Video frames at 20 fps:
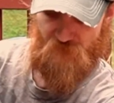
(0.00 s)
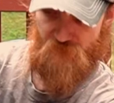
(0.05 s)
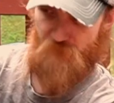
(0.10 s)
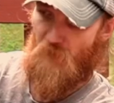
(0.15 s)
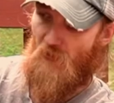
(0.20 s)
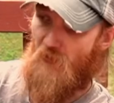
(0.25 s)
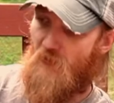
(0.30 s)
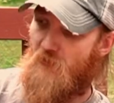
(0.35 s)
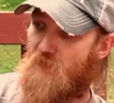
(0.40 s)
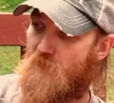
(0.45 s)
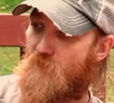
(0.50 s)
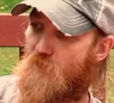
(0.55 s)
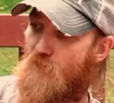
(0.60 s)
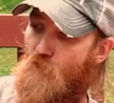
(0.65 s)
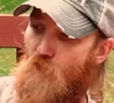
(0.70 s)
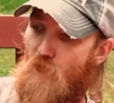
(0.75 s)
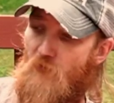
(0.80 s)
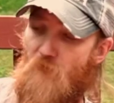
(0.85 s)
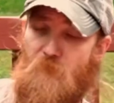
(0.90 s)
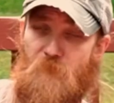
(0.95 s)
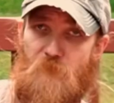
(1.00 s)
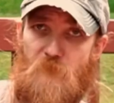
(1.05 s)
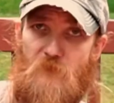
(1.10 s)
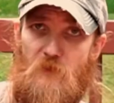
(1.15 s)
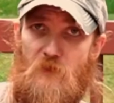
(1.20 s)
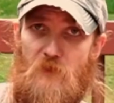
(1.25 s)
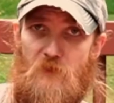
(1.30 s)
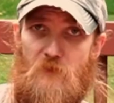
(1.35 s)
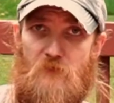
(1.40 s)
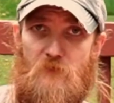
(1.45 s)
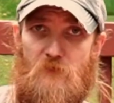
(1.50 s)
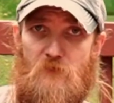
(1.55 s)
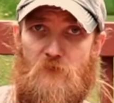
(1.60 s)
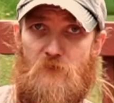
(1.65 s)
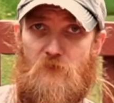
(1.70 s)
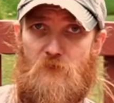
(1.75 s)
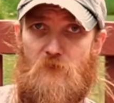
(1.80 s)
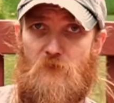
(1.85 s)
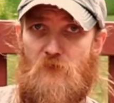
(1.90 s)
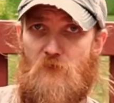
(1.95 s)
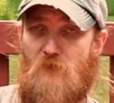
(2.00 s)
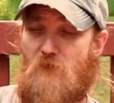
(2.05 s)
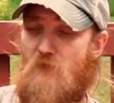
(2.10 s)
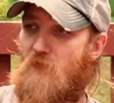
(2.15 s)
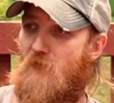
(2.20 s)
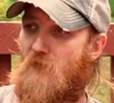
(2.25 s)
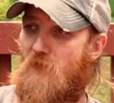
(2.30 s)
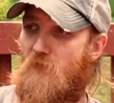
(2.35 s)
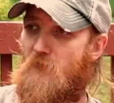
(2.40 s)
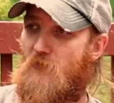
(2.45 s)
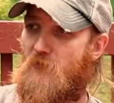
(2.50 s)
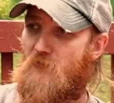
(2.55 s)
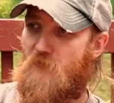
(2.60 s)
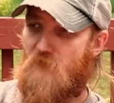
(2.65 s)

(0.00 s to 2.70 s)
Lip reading: pack with the Peak